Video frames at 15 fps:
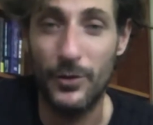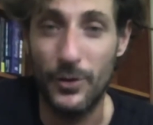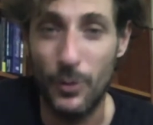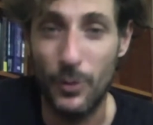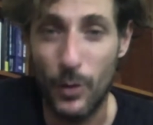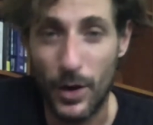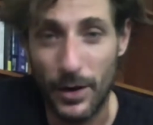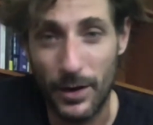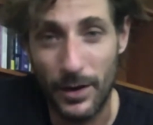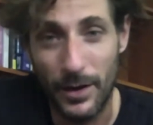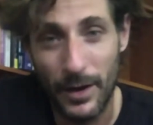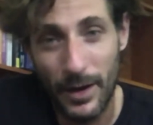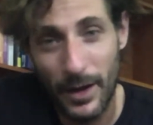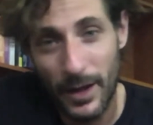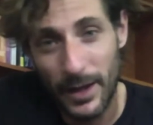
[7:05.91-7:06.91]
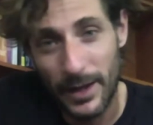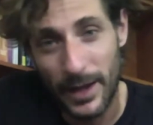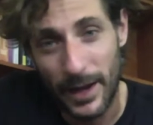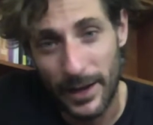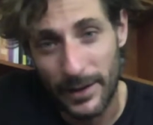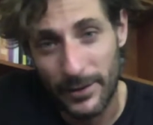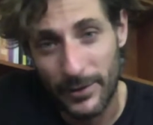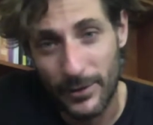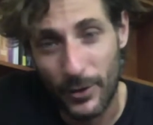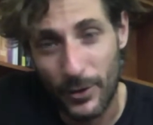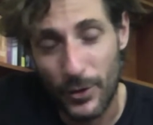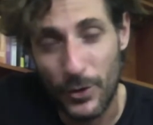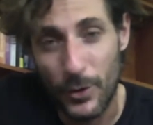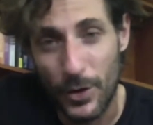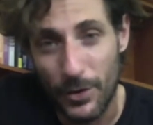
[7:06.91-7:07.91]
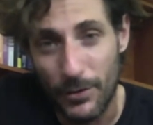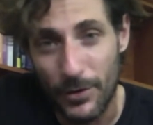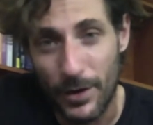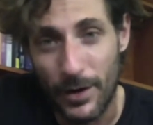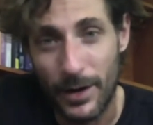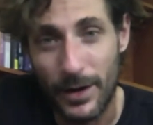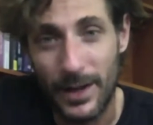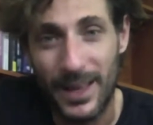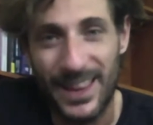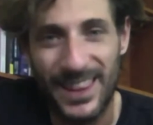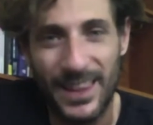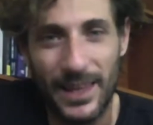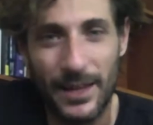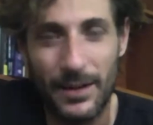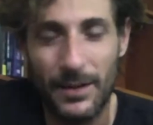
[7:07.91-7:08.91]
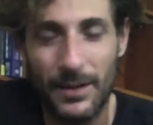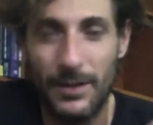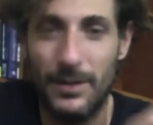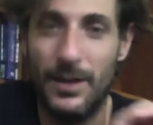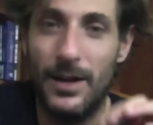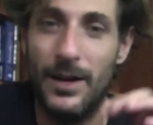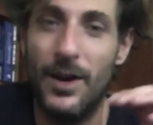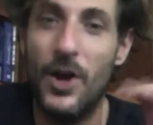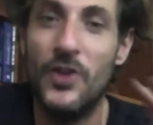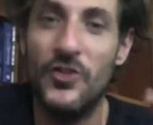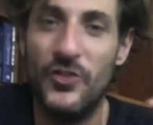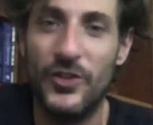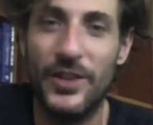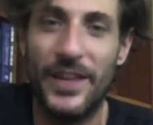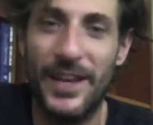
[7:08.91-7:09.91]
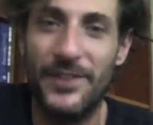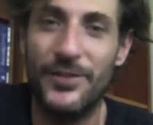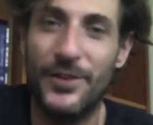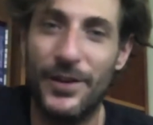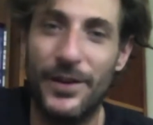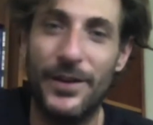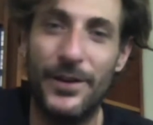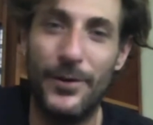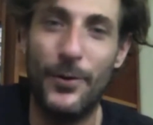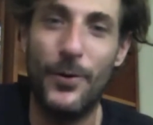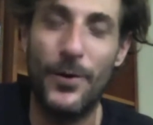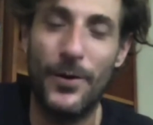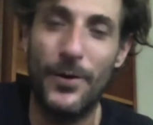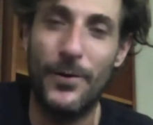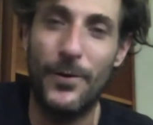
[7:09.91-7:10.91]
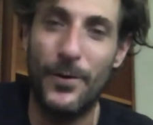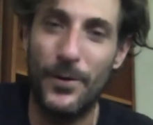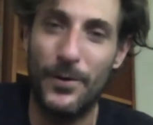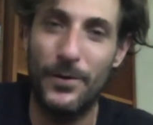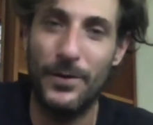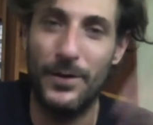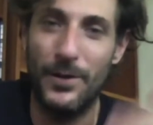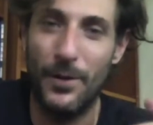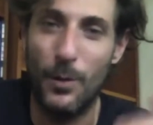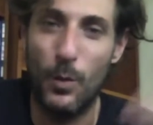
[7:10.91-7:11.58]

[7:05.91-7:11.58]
You want to get it so you hear very little undulation or you know,